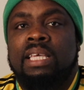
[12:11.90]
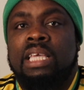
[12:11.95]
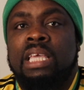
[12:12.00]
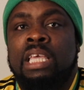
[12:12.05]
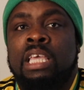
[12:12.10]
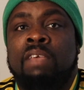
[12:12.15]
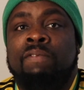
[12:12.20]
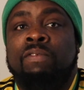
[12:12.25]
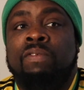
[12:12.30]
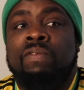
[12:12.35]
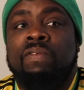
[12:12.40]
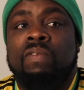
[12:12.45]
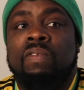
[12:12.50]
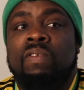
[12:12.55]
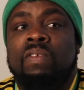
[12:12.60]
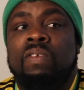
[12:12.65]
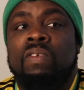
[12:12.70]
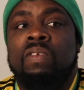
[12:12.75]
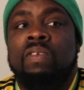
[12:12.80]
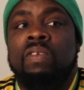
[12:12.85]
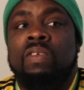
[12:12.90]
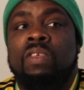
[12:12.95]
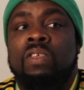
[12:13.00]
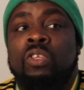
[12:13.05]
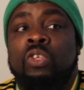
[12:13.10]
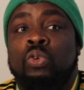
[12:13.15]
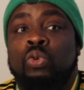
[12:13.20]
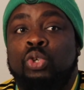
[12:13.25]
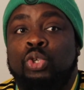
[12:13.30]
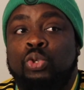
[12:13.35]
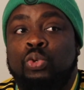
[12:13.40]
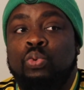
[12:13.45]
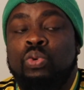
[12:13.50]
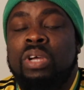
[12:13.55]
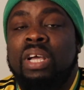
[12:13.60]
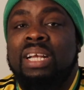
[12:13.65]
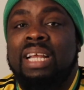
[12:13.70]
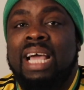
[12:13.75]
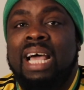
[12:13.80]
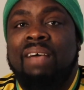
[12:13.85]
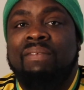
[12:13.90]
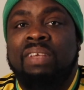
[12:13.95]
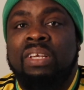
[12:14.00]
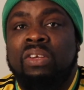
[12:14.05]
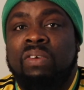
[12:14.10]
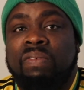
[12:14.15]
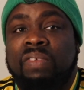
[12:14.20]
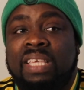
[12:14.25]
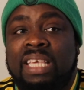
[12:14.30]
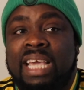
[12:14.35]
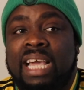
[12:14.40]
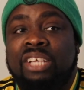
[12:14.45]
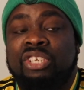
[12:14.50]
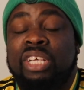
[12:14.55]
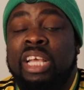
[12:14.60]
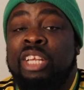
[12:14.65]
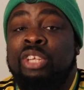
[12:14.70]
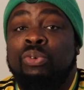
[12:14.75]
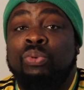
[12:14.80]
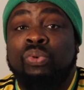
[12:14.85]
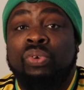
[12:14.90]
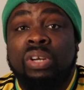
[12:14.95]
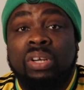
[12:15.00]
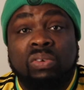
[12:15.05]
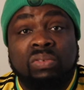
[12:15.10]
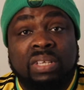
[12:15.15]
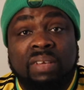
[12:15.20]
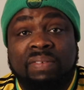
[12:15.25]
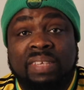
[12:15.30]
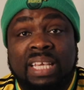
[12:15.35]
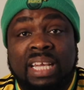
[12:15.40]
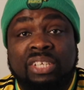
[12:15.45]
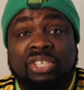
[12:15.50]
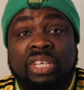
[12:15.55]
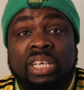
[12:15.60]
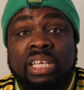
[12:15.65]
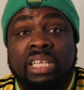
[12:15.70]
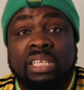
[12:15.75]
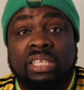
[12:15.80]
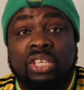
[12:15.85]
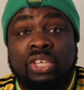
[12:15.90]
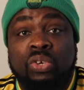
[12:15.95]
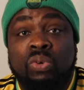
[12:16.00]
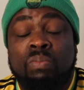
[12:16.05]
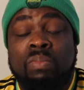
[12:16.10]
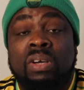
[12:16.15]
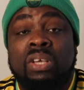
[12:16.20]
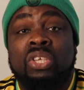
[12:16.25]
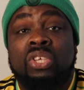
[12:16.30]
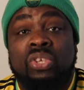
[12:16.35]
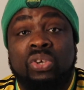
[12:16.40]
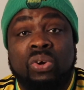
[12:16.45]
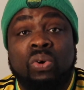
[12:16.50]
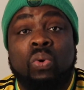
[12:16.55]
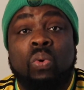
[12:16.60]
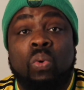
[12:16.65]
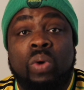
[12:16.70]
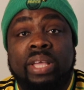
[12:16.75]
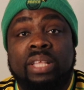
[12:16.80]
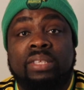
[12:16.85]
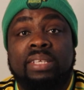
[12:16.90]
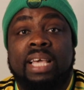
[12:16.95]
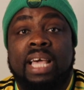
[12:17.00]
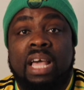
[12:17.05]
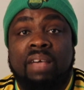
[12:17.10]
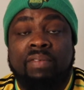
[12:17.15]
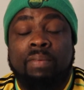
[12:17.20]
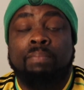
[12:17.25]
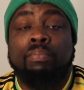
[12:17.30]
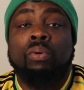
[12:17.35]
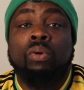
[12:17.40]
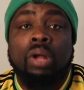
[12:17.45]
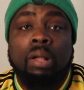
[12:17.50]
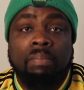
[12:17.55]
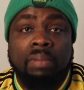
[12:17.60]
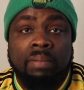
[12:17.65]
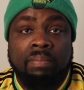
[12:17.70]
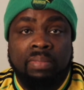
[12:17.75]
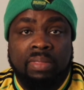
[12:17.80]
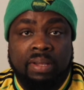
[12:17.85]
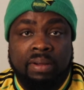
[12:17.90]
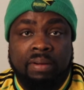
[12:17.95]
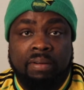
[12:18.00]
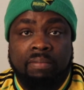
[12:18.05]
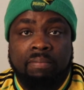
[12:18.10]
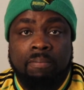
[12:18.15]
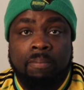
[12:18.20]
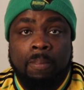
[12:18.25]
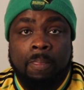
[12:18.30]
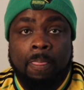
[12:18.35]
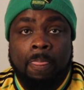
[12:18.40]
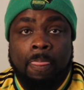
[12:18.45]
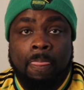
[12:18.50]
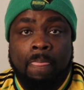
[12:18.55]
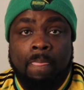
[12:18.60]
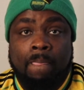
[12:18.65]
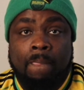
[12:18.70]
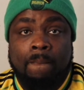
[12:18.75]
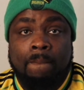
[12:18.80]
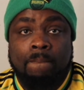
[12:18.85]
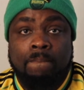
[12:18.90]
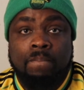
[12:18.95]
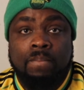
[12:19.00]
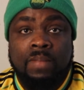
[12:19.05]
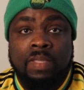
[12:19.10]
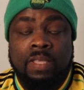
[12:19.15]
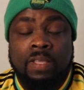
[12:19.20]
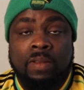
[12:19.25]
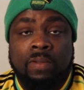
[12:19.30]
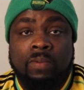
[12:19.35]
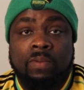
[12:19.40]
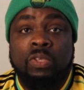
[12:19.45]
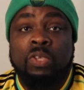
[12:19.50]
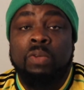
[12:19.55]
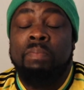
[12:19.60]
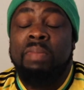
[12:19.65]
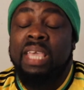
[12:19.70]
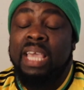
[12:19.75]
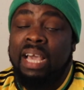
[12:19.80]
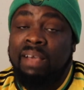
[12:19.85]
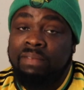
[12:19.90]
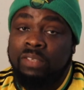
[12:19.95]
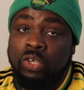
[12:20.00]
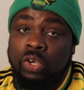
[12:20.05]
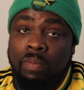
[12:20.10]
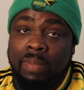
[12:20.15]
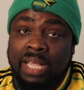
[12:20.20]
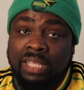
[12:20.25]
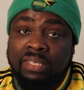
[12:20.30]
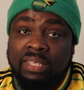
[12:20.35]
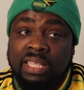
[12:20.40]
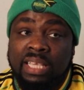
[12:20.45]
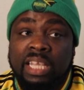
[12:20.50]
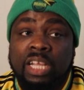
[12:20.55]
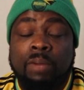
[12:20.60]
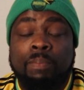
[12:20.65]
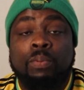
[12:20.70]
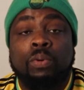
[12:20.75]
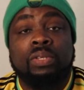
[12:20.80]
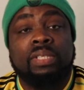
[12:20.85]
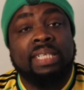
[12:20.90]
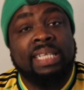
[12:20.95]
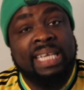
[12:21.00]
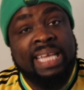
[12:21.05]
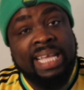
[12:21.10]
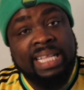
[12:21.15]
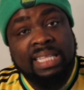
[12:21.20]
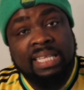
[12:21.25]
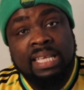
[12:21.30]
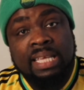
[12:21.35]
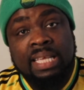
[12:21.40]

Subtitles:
if you do not have enough cash and you run out of cash in Cuba, you're going to have a problem there. You know, you may have to go back to the airport to get